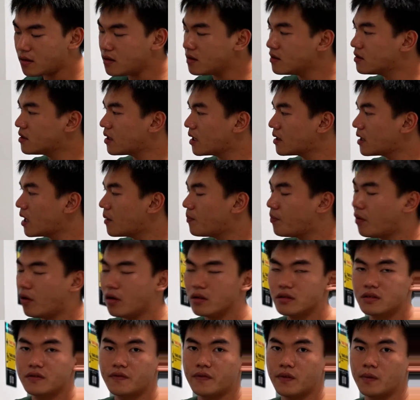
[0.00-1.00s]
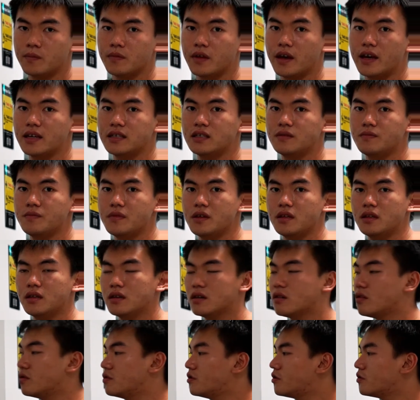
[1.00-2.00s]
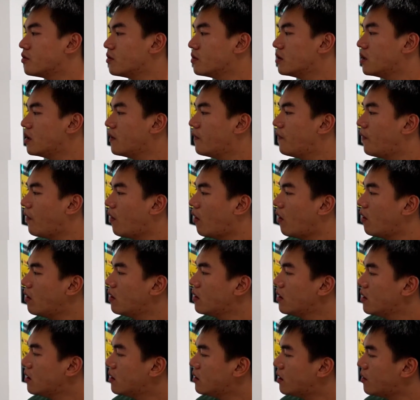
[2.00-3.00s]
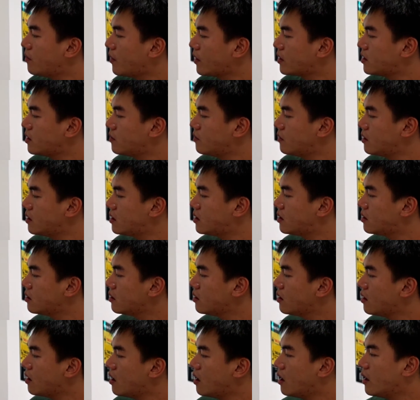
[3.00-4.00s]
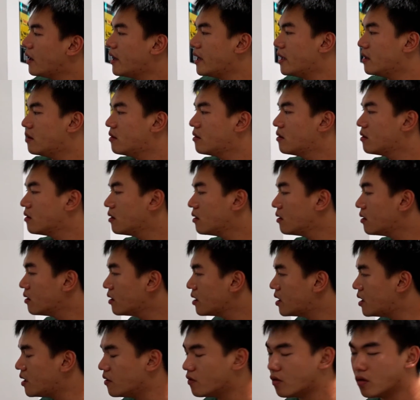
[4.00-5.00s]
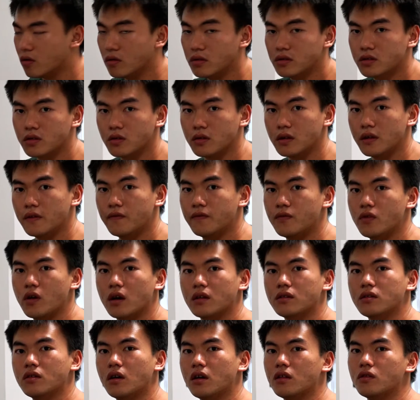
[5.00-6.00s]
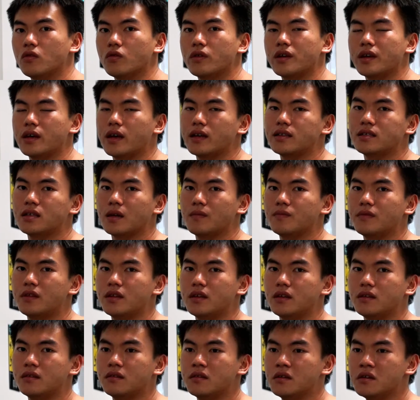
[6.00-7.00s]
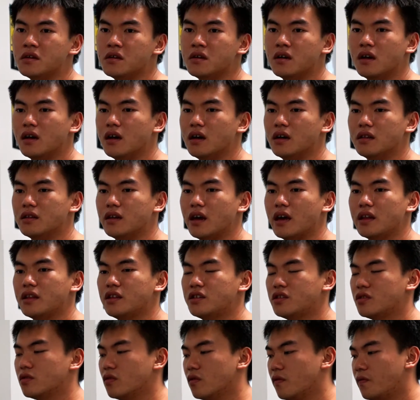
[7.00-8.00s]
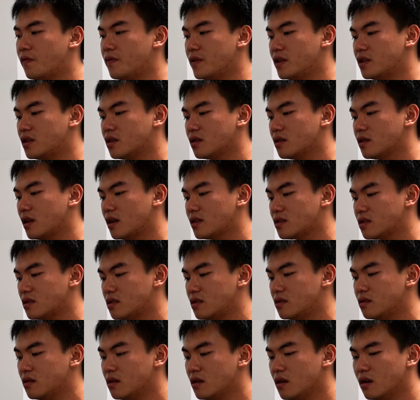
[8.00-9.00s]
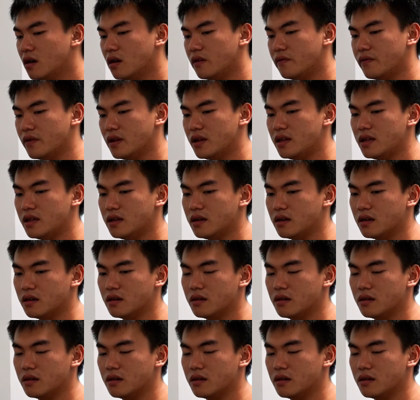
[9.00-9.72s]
SATA ports from the S Media controller for the Maximus 8 Hero. So if you are not looking at something, the additional feature doesn't really